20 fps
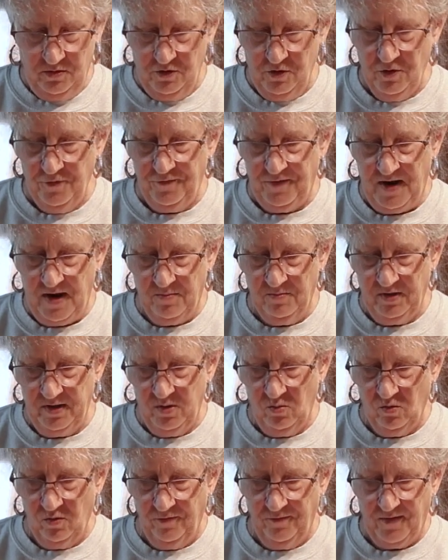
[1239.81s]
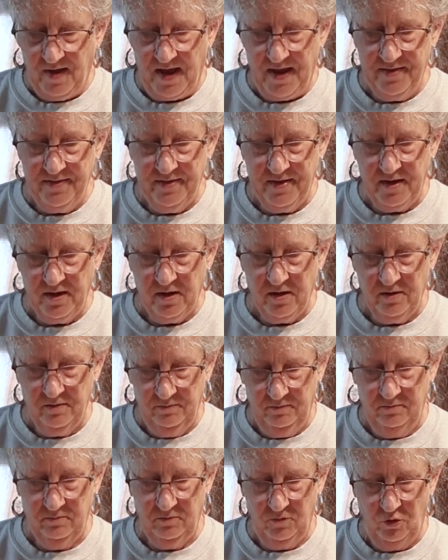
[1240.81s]
your family will find their
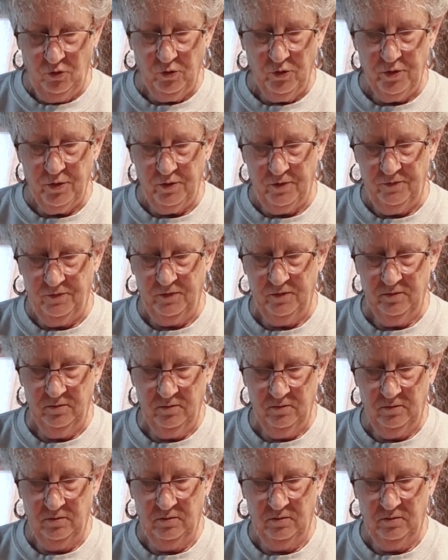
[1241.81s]
groove.